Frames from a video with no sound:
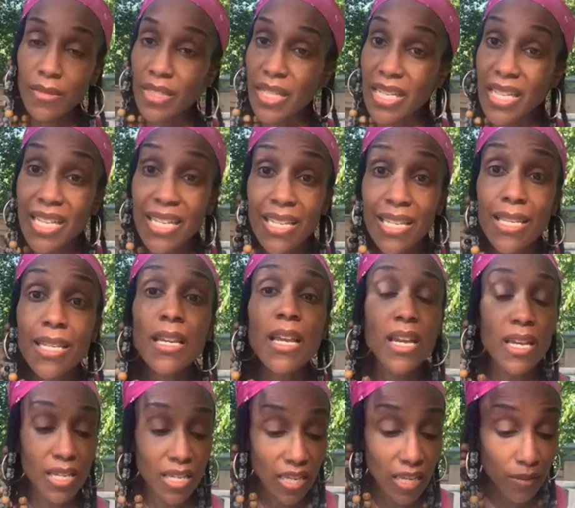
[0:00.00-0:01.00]
He
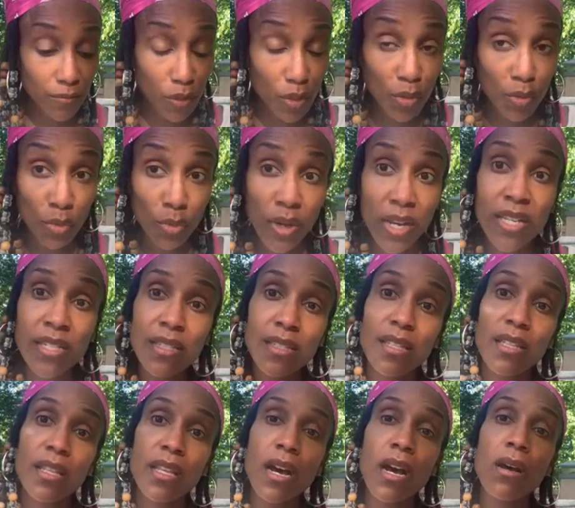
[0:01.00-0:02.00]
gives grace
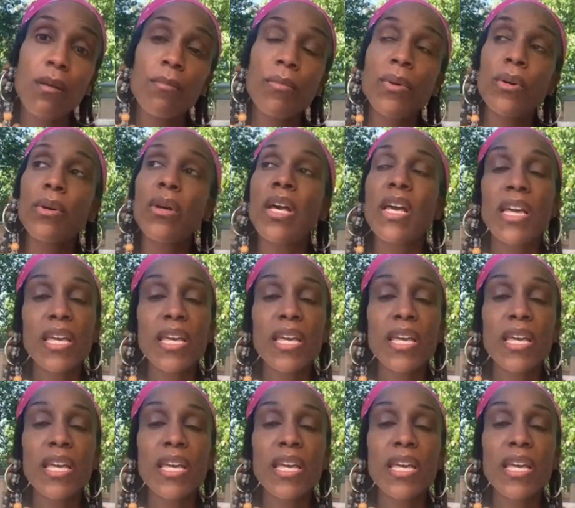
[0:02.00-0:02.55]
to the humble.